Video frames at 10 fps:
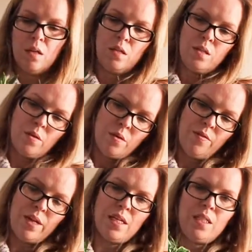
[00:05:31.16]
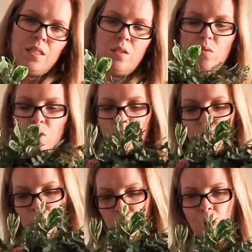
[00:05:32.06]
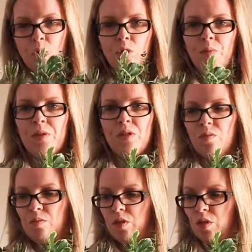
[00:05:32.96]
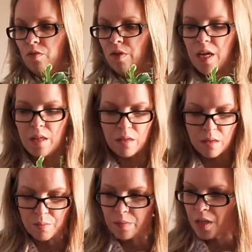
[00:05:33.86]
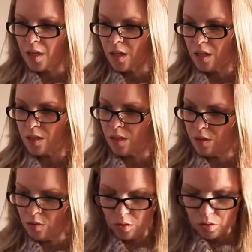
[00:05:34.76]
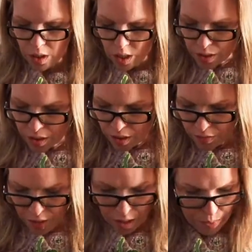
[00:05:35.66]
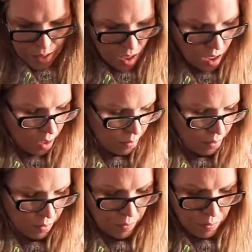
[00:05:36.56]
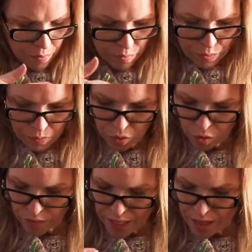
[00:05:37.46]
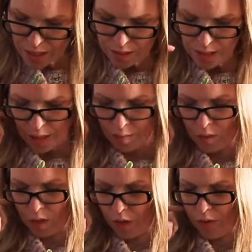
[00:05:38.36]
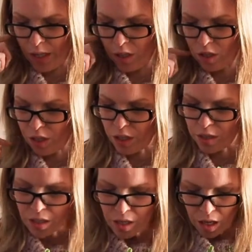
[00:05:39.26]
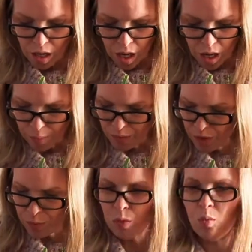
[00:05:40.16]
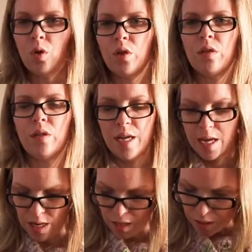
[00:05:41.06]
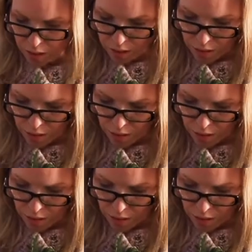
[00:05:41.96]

So I've added all my bulbs to the wreath, so they're all kind of coming up sort of in the same direction. I've only put one in.